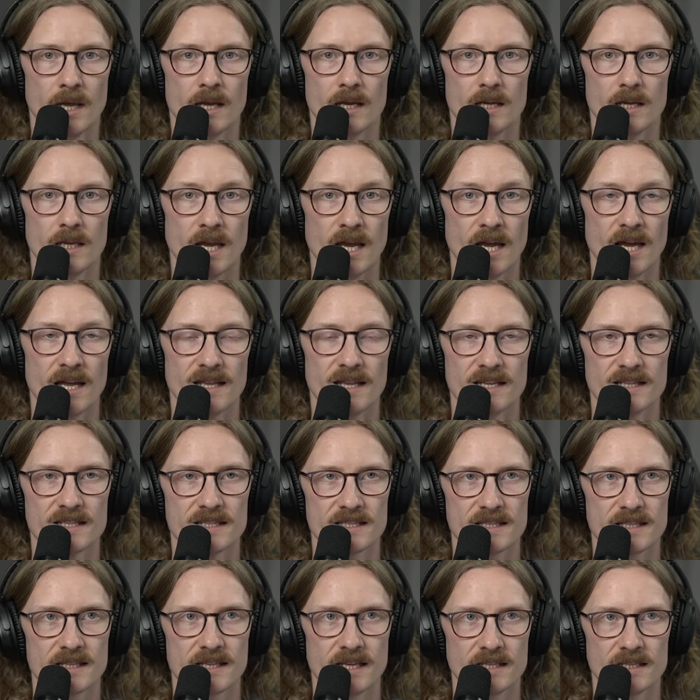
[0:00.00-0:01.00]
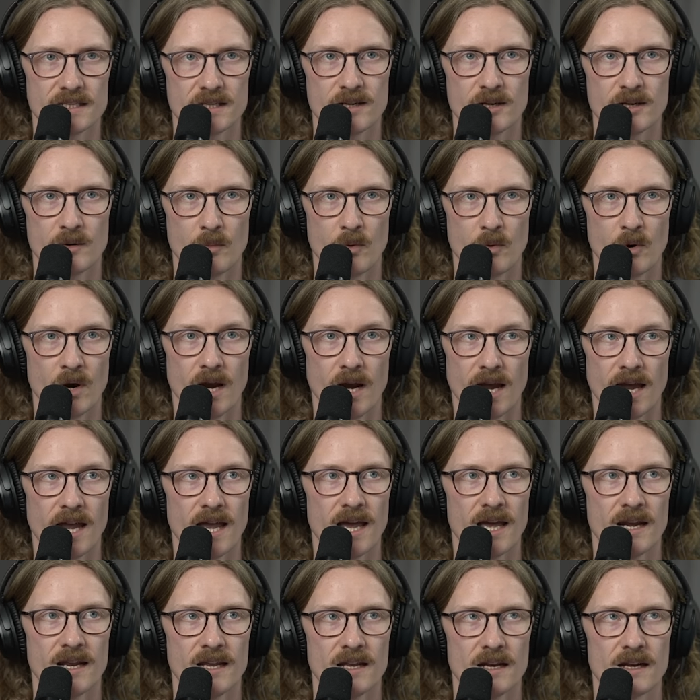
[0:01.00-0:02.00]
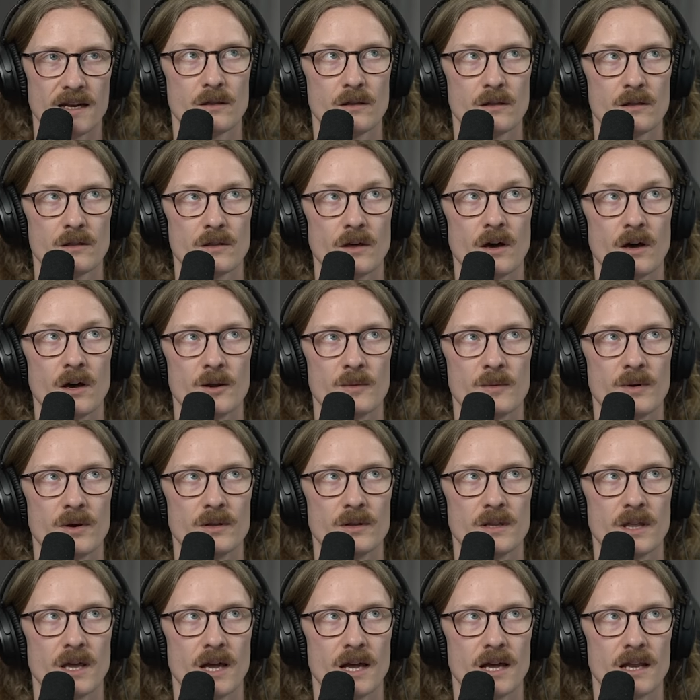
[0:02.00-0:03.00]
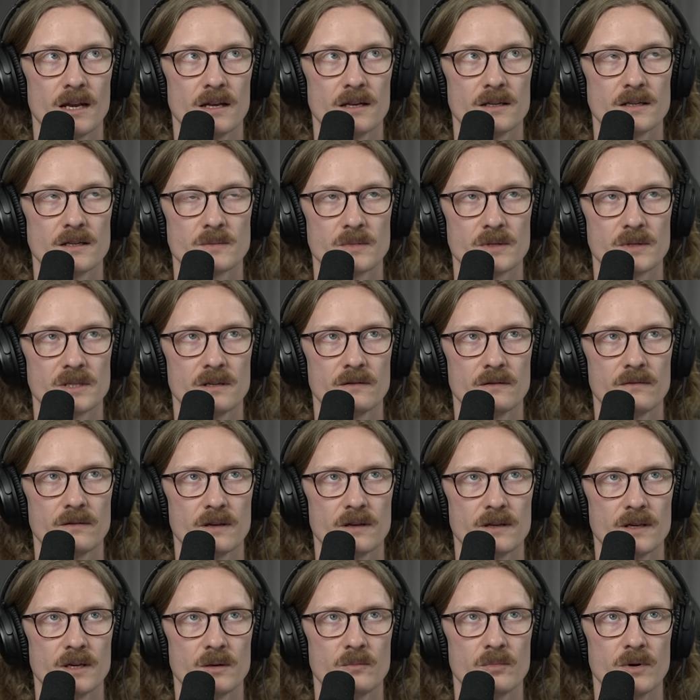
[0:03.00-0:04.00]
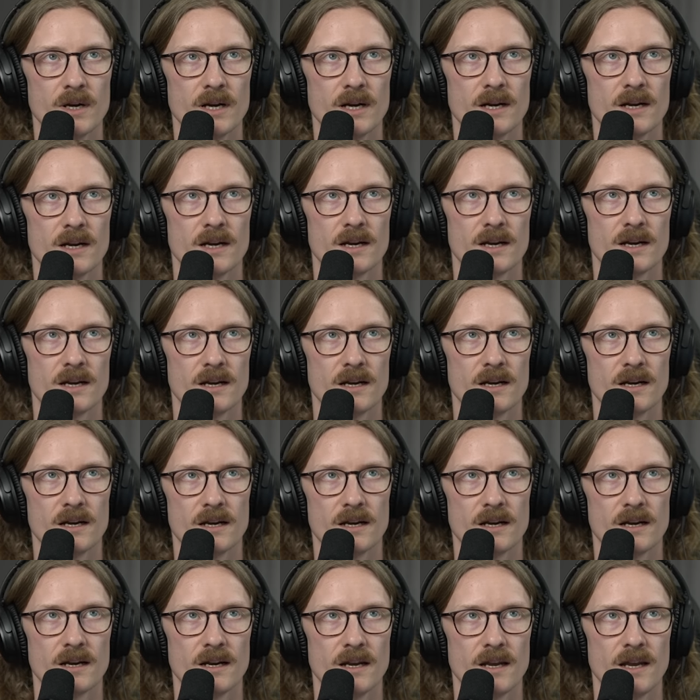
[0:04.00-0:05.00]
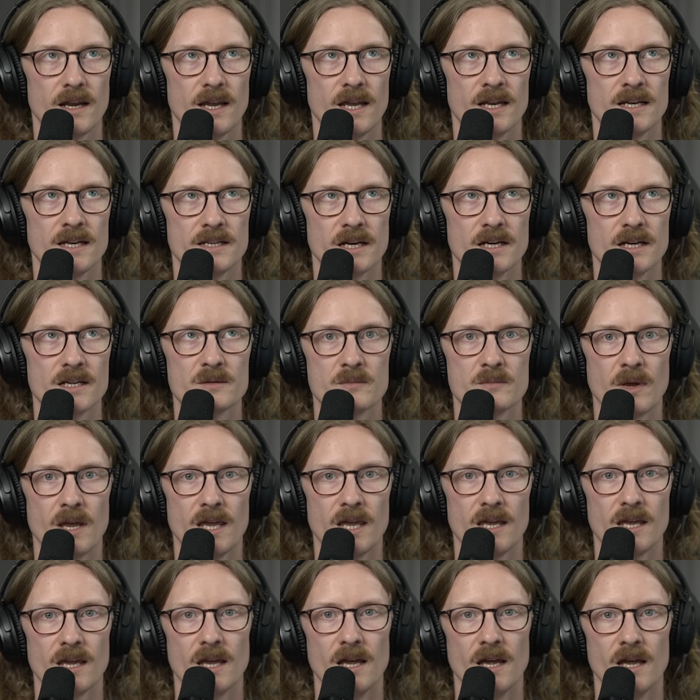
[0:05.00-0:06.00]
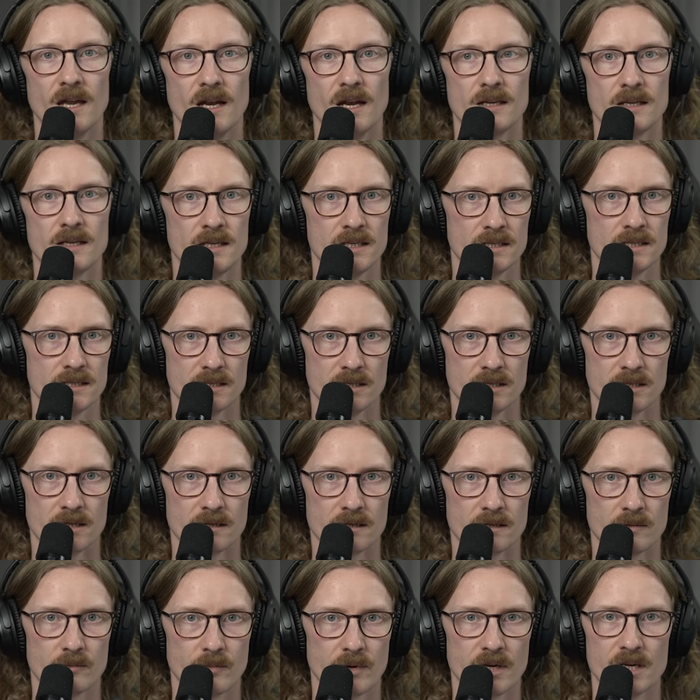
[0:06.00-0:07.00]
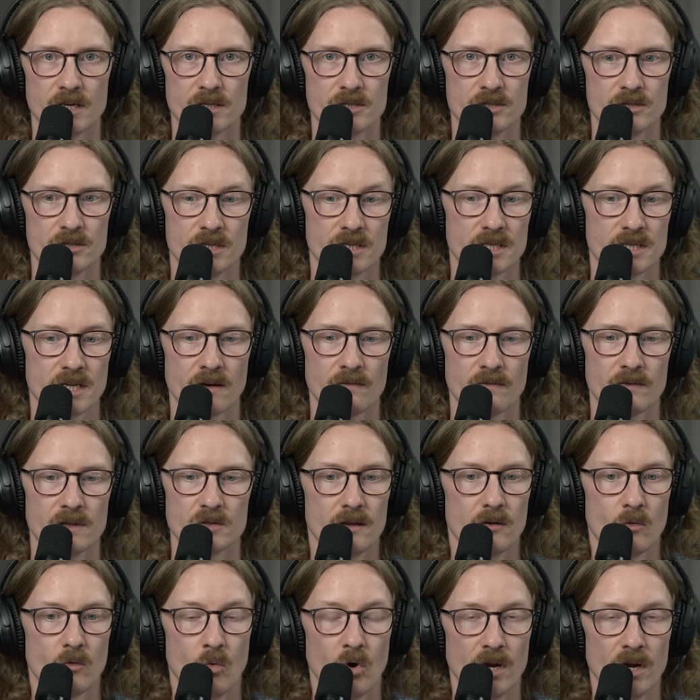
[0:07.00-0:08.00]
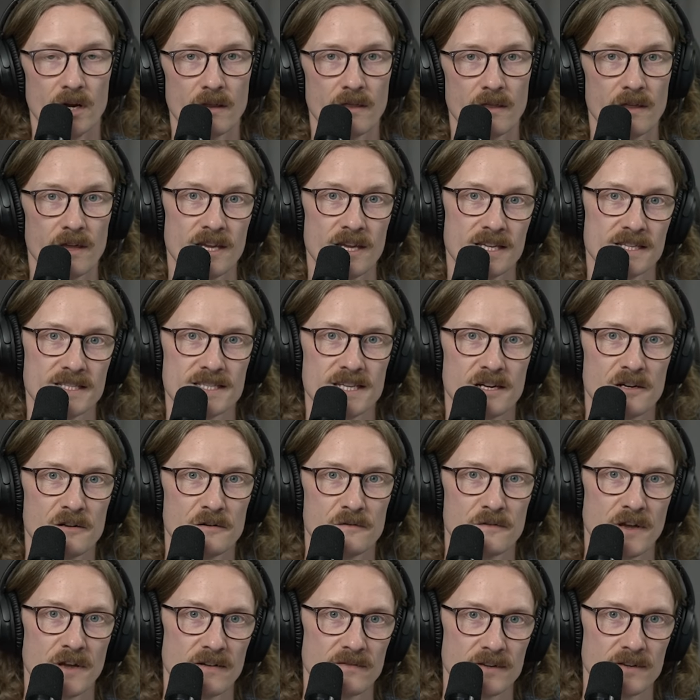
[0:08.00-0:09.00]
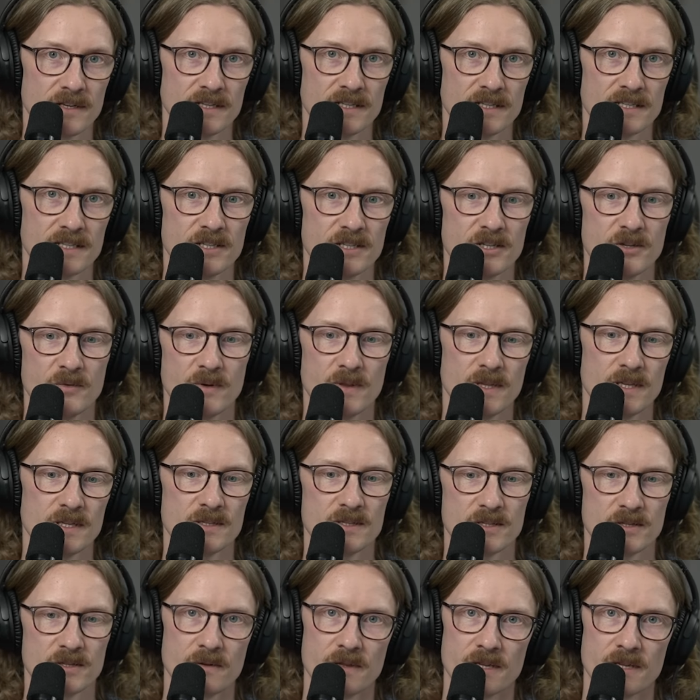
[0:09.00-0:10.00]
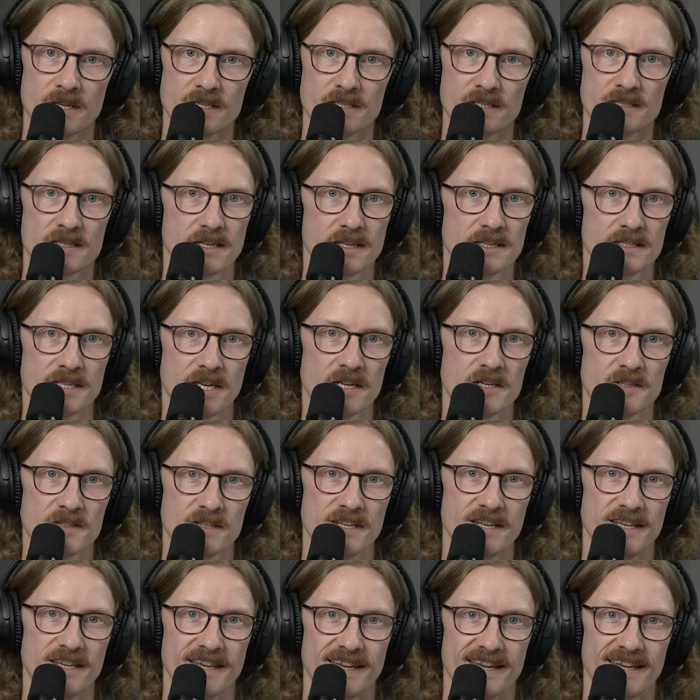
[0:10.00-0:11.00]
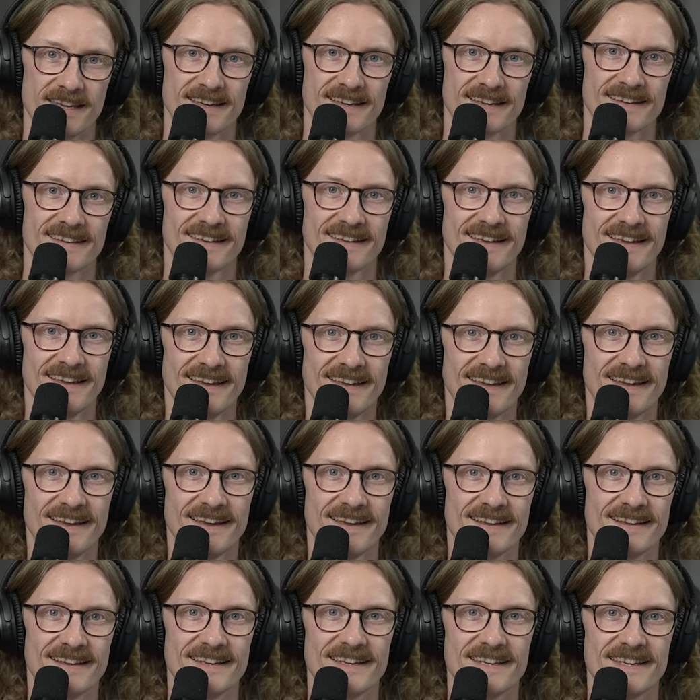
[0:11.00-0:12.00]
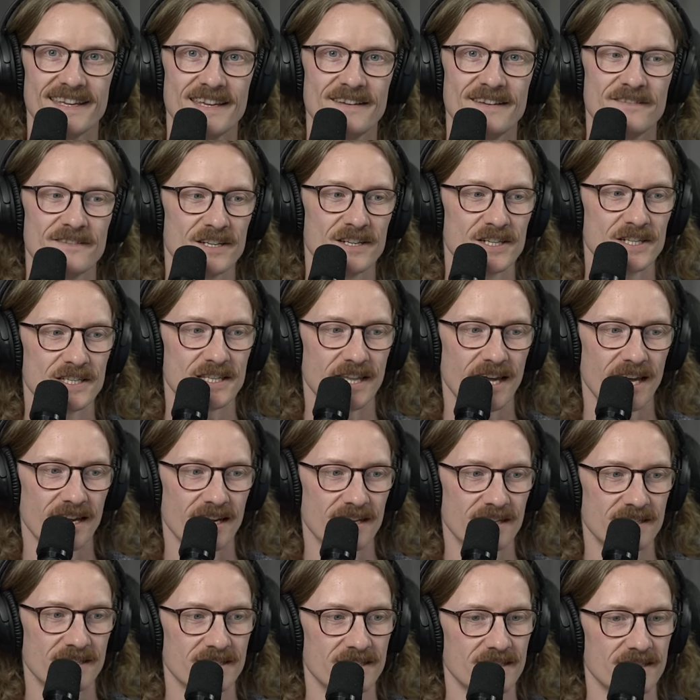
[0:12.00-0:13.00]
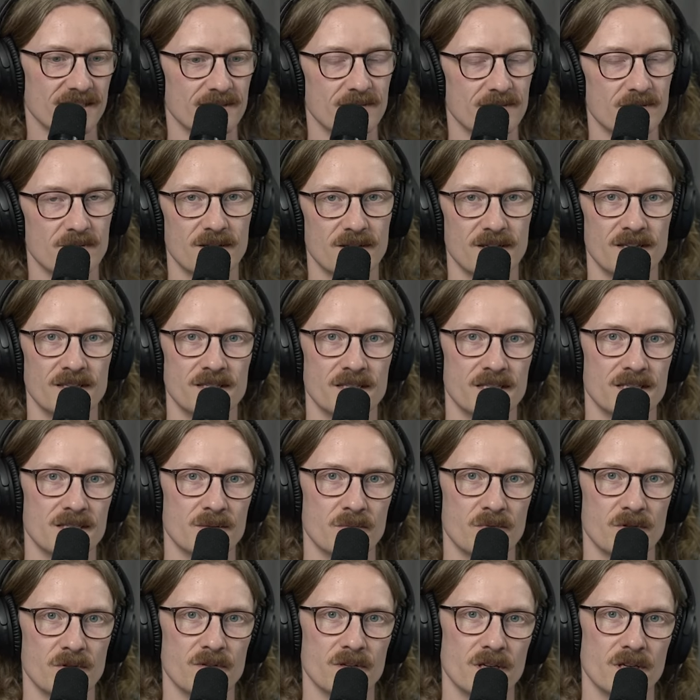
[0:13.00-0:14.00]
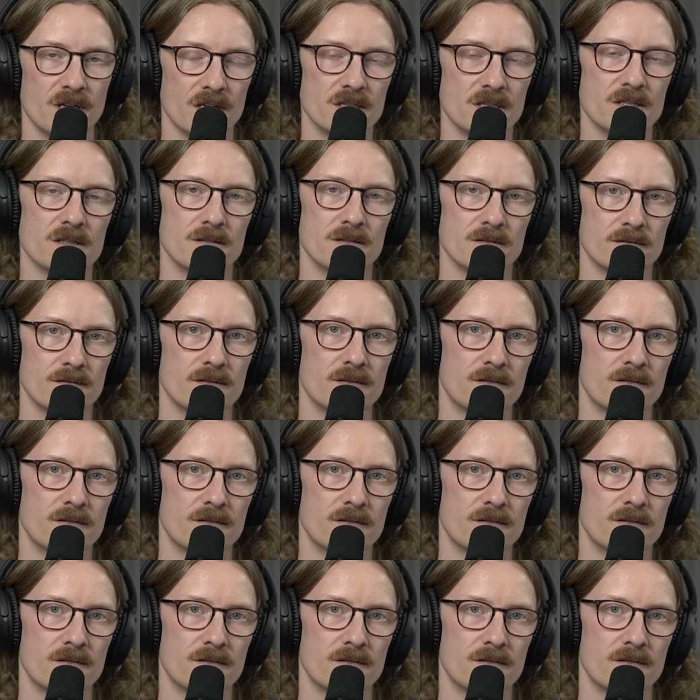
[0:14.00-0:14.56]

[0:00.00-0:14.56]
Yeah, that's a good point. I hadn't thought about that specifically, but it does make it easier because you just have this one thing instead of having to deal with these two things, essentially. Like, yes. Even just that is a simplification.